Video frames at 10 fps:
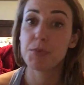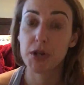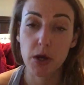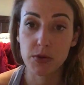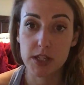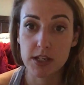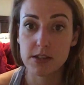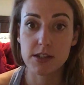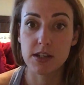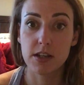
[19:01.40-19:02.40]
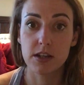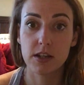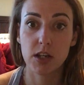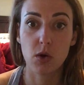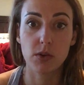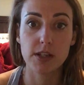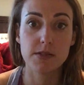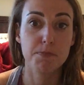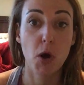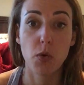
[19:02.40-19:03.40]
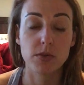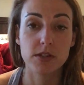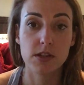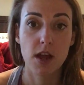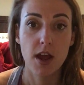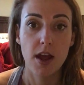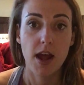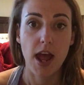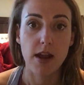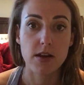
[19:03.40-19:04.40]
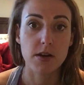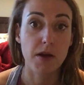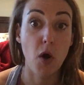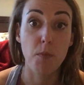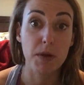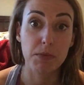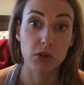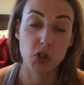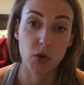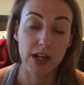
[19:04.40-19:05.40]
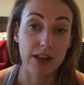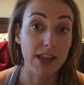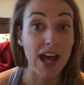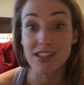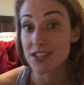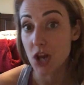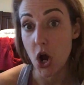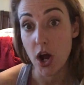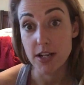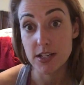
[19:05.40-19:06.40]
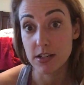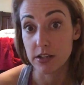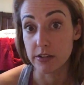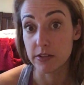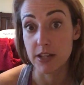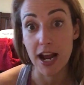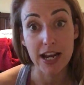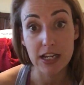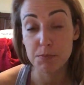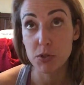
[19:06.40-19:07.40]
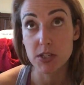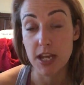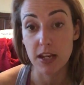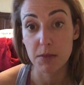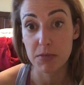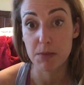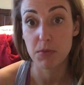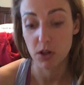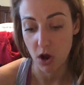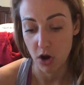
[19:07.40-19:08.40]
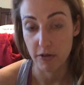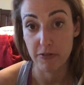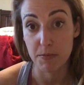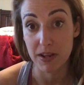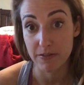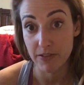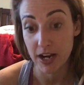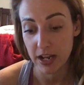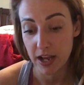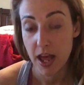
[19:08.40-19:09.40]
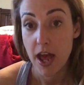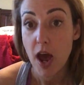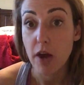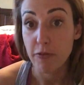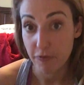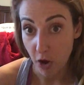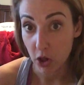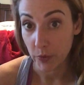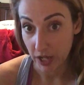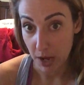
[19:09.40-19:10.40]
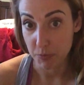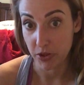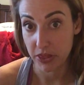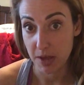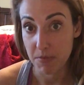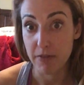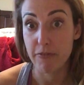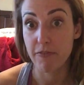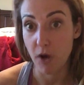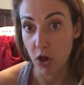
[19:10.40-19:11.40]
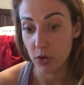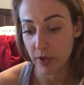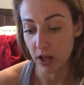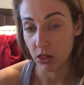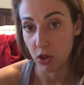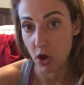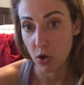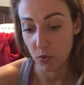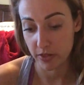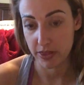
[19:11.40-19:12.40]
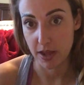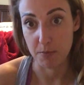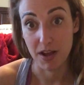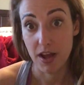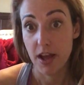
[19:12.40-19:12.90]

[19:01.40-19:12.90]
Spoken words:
put out these, these posts and hope people are joining, that's not, 90% of the people are from inviting and following up with them and following along with them.